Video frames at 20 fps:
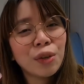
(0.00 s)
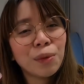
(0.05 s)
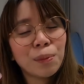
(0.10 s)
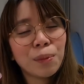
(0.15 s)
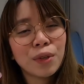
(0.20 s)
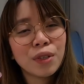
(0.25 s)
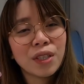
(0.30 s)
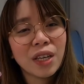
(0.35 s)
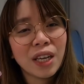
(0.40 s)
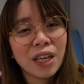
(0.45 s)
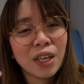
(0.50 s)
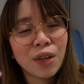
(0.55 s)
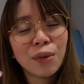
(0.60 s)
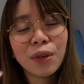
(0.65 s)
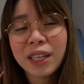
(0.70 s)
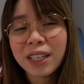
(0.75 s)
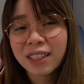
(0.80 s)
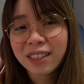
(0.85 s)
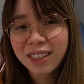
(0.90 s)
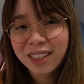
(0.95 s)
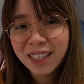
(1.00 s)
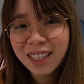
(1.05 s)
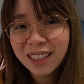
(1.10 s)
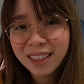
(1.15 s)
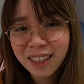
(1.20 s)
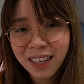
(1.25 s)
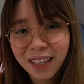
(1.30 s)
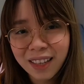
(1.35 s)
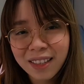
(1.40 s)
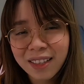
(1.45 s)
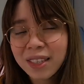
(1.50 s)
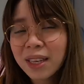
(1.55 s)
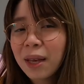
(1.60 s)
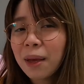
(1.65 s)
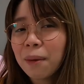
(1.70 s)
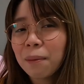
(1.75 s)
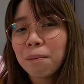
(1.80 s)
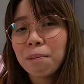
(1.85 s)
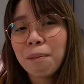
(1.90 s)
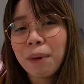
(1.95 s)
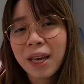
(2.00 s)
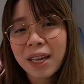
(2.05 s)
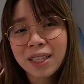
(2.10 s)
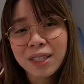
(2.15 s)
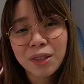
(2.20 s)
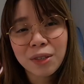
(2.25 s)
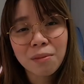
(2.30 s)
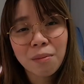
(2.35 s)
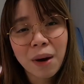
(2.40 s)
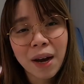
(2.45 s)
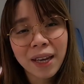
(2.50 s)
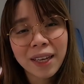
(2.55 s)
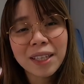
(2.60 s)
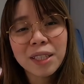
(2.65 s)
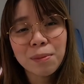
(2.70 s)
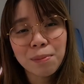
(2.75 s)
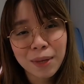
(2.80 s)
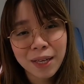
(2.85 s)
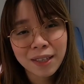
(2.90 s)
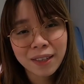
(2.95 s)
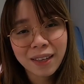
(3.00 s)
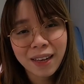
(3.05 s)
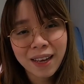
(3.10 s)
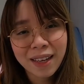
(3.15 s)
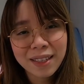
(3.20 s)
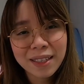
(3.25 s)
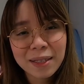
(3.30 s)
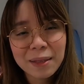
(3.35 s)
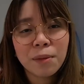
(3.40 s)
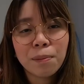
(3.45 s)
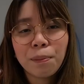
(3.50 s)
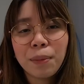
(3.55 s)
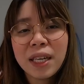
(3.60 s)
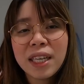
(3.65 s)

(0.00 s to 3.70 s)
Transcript: ko po sa inyo in details based on my experience.